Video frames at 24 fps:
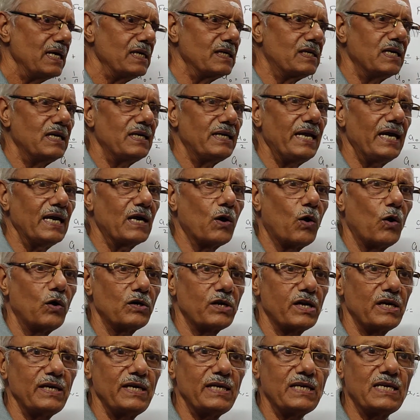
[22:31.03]
it will take
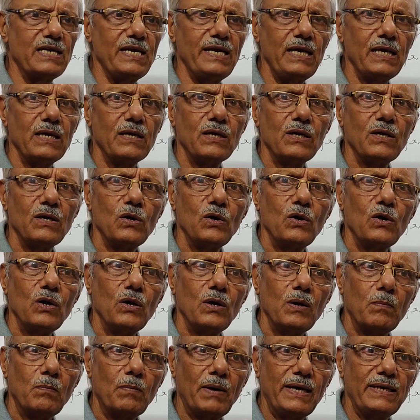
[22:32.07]
alternately
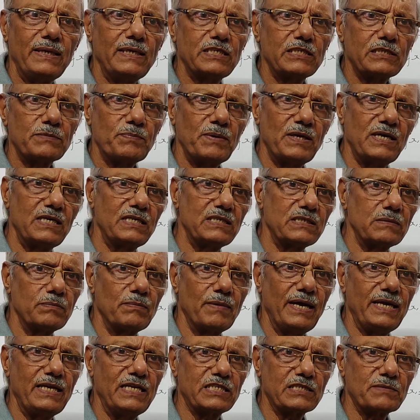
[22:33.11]
minus plus
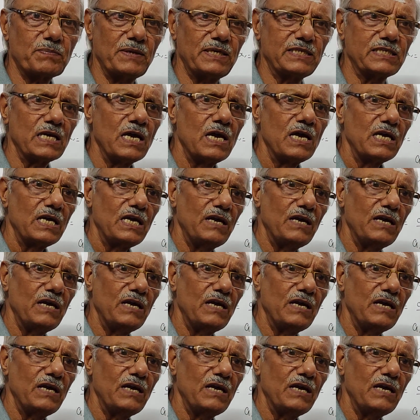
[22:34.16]
minus plus.